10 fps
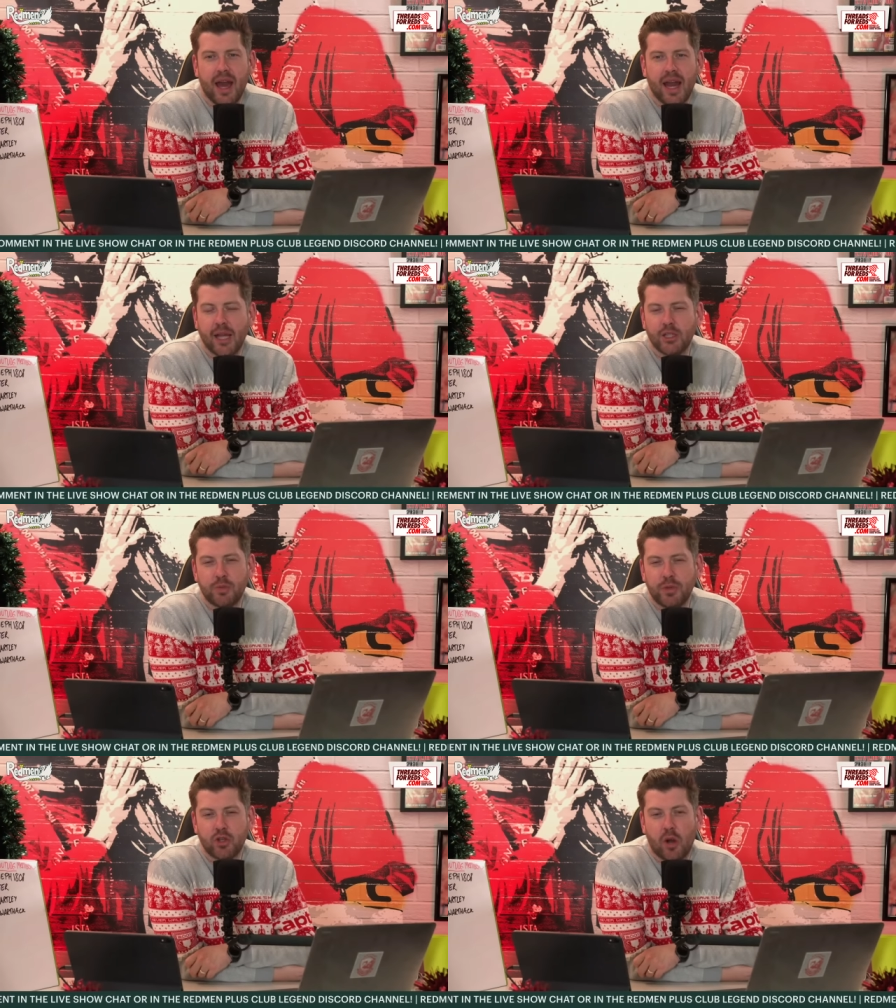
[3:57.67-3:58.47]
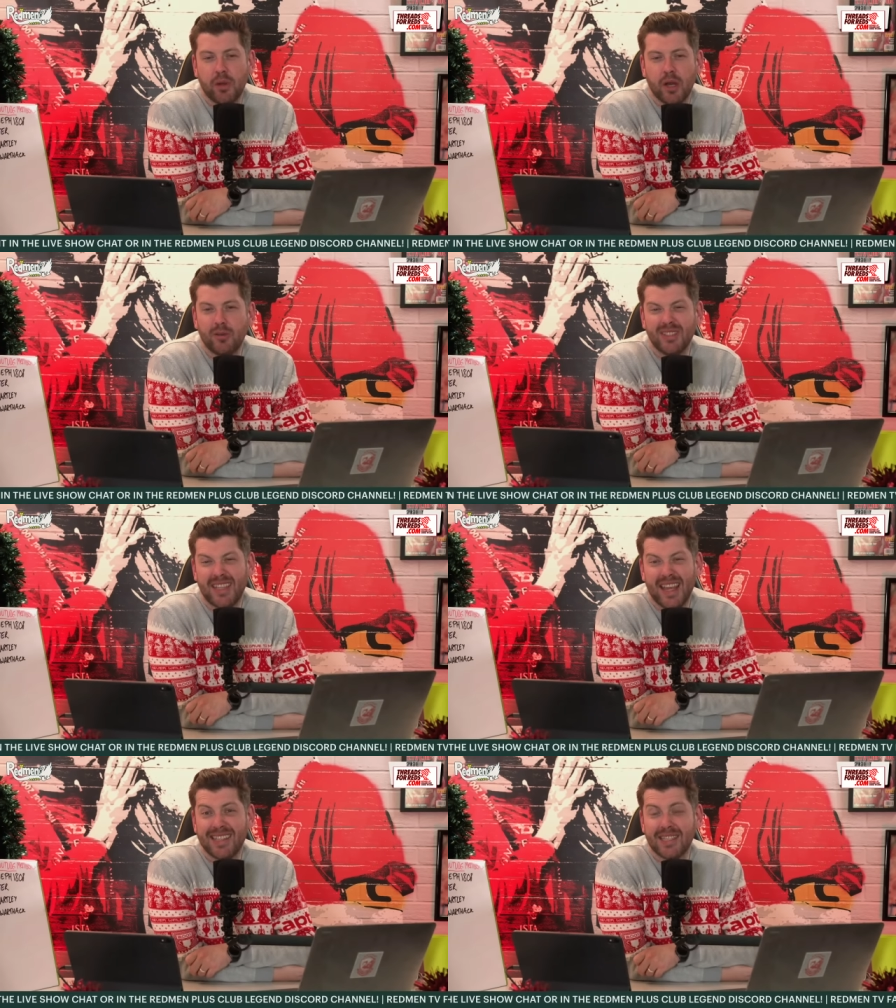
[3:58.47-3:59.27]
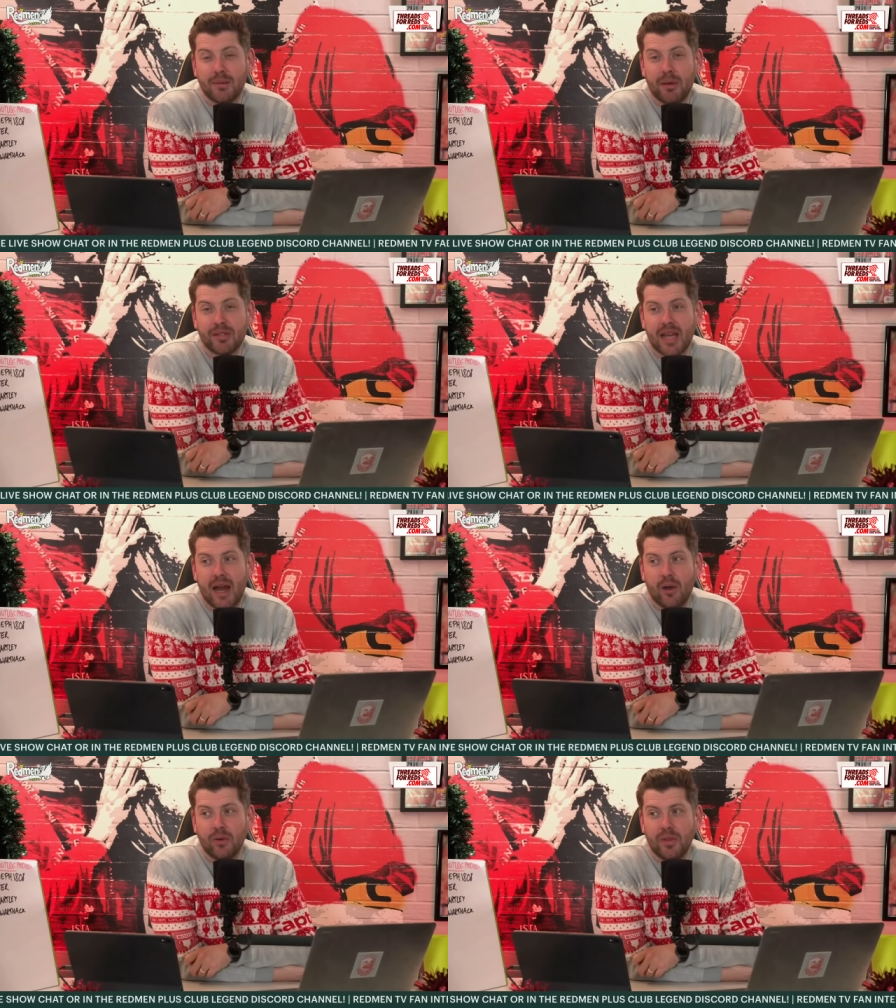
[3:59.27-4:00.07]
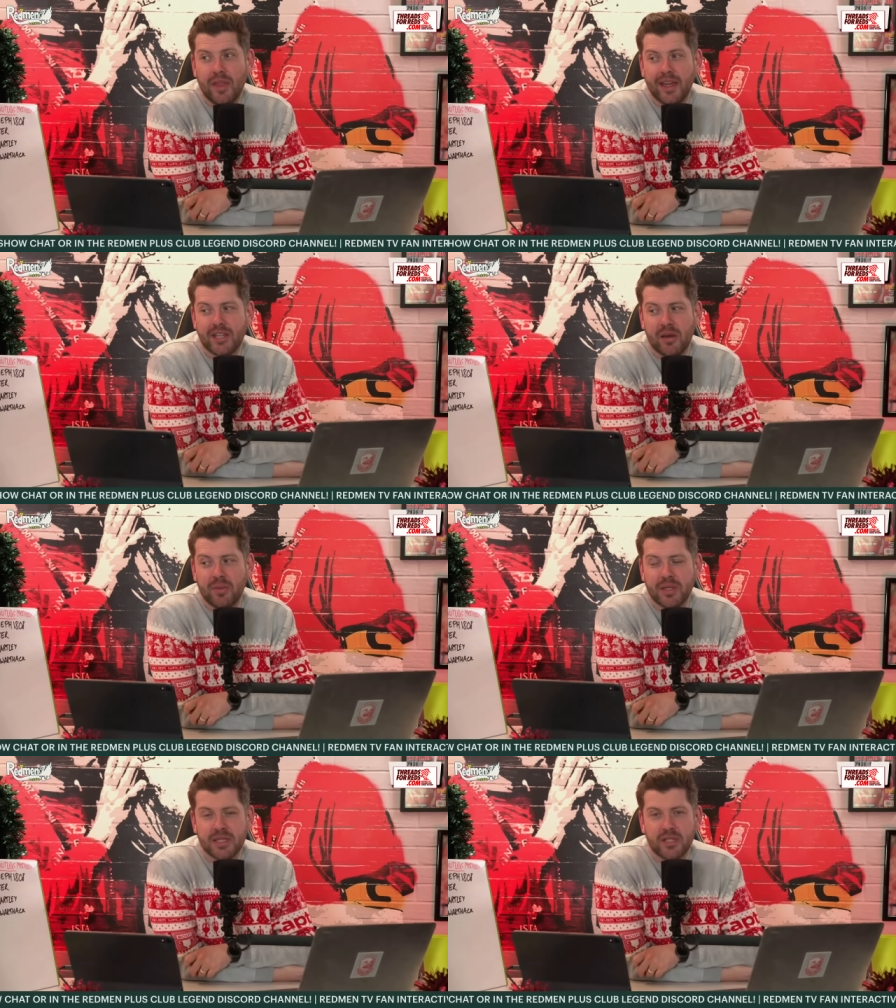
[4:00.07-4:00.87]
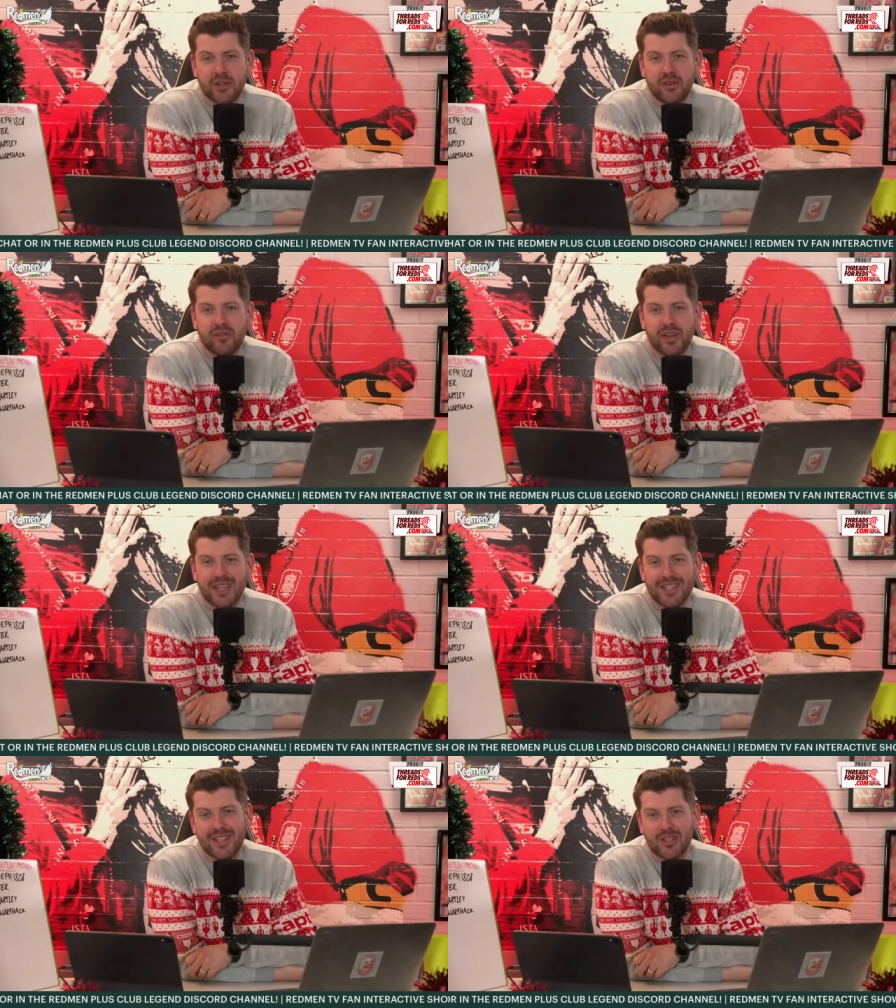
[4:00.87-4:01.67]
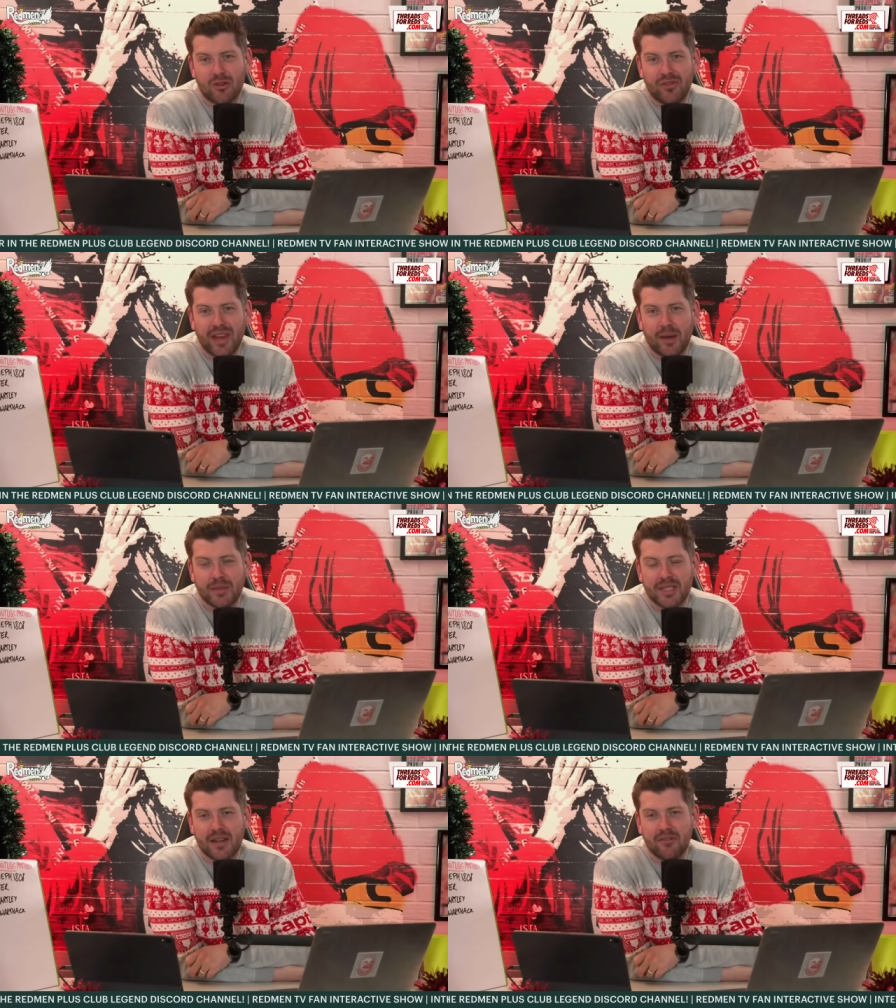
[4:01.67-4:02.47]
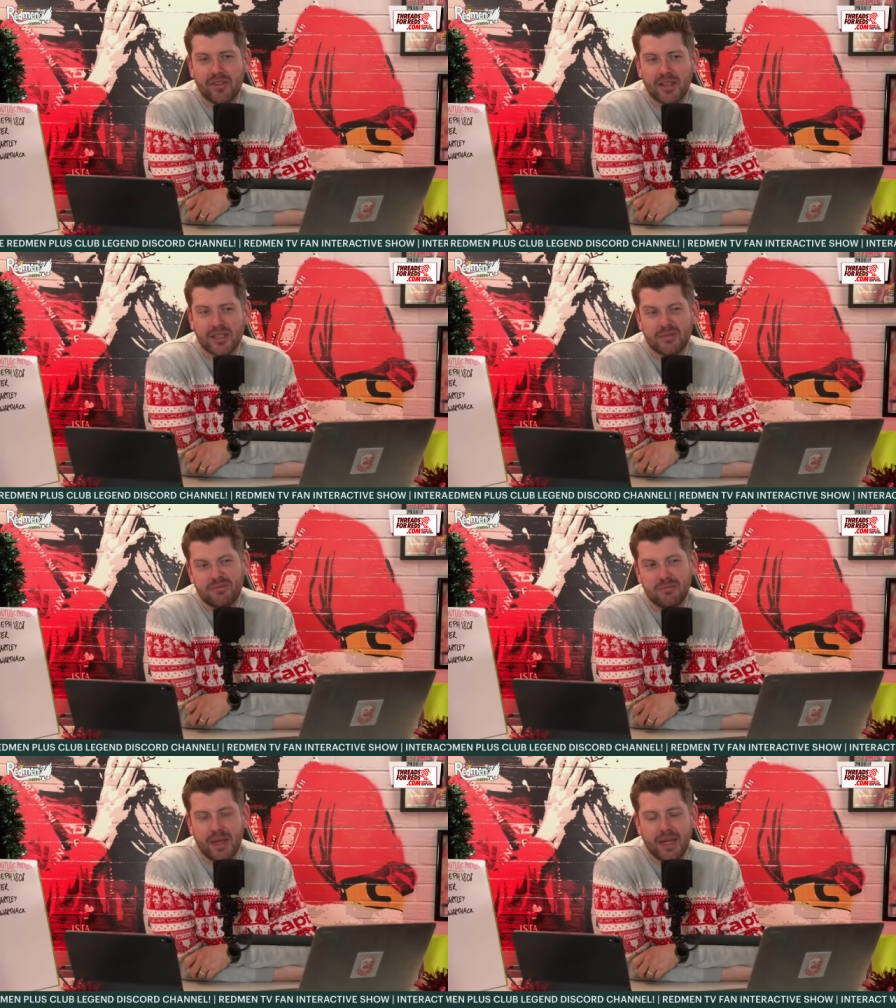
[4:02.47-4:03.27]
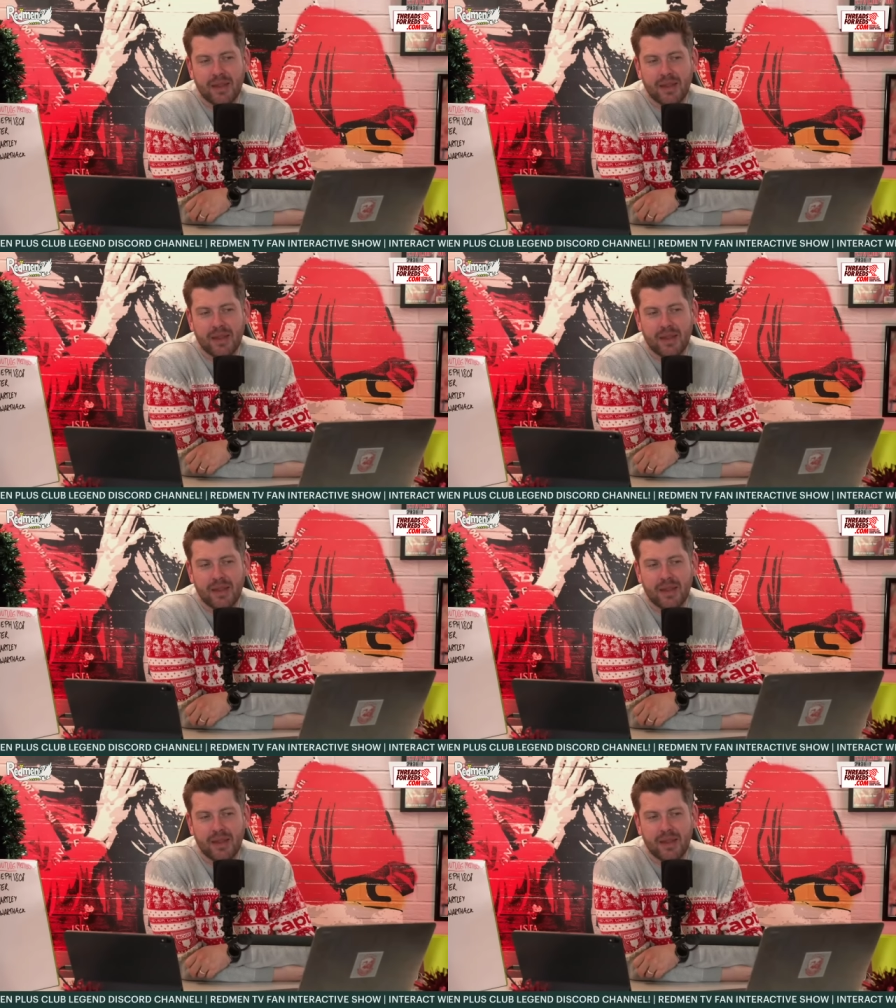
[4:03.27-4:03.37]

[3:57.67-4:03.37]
And I'd just be dropping loads of digs in about how their Champions League trophy is in the trophy cabinet at Anfield. Mainly